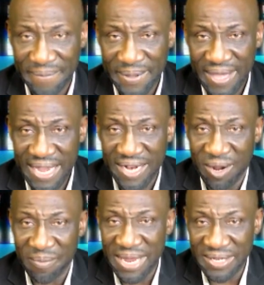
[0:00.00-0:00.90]
And
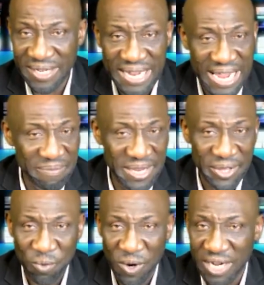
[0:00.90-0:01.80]
come end of the game,
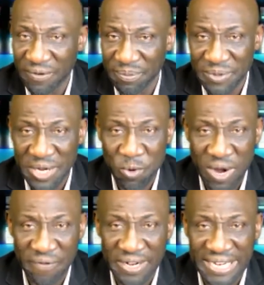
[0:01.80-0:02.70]
either one of them,
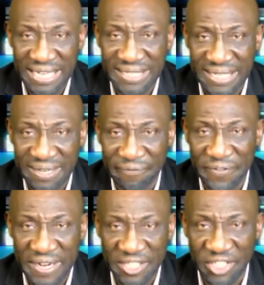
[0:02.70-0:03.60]
whoever gets it can
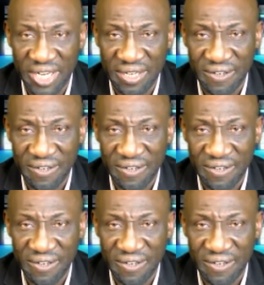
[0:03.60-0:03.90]
finish it.